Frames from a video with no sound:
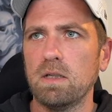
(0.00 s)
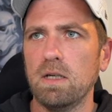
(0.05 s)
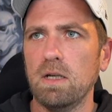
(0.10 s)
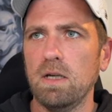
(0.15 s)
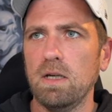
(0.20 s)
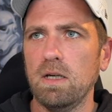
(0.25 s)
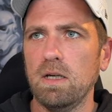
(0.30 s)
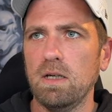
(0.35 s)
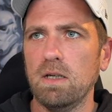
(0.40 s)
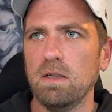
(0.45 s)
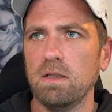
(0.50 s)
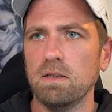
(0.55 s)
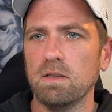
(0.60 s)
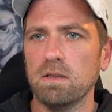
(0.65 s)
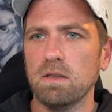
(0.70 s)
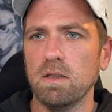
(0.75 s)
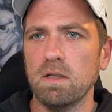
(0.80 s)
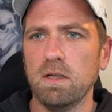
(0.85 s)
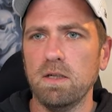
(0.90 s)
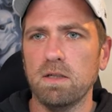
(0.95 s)

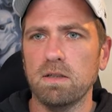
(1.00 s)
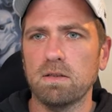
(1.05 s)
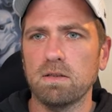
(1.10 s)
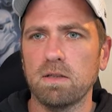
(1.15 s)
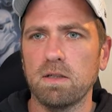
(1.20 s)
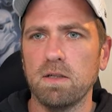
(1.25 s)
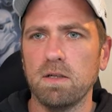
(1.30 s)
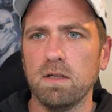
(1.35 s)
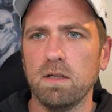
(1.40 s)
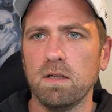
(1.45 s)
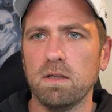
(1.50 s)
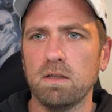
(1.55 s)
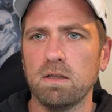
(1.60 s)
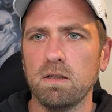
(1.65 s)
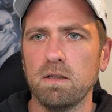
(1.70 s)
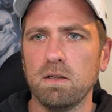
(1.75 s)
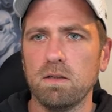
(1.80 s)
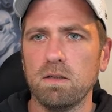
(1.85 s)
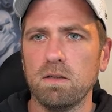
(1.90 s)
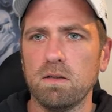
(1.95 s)
And let's get
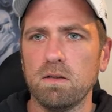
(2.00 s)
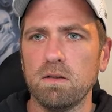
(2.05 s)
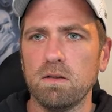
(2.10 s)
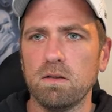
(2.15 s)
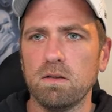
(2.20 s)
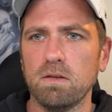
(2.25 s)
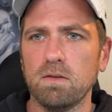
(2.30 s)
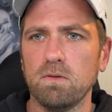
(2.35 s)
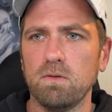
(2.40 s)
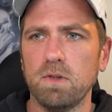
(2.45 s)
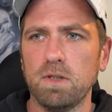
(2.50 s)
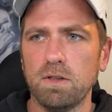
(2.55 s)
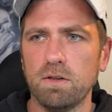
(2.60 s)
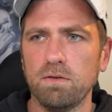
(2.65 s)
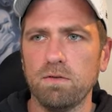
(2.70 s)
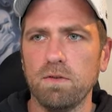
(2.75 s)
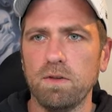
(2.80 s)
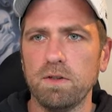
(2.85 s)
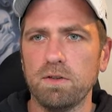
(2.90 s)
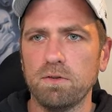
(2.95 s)
rid
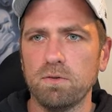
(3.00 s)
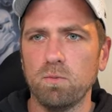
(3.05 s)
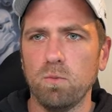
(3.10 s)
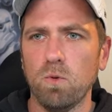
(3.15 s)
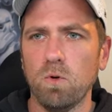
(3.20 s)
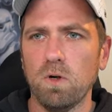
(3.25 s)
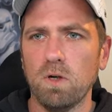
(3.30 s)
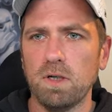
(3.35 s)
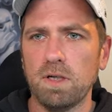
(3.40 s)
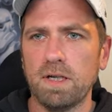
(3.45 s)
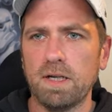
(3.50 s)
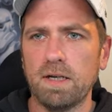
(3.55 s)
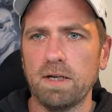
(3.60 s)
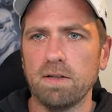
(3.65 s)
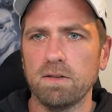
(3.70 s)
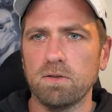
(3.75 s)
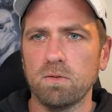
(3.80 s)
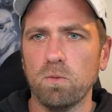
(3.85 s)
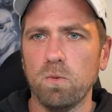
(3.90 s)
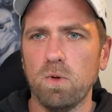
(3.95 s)
of this warning as